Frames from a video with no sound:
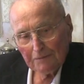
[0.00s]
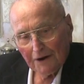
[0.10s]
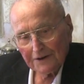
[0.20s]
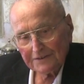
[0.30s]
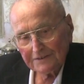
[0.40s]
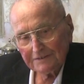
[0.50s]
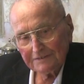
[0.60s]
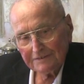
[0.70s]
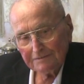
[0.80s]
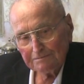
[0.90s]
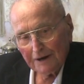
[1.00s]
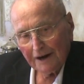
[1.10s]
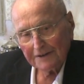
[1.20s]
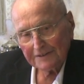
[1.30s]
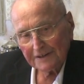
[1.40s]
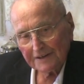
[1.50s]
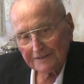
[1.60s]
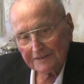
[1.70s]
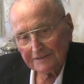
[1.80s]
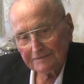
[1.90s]
parts of
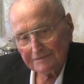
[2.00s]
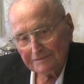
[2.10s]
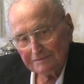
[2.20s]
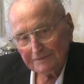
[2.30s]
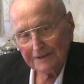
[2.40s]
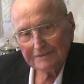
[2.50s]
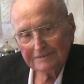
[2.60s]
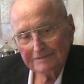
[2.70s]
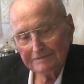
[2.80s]
politics that might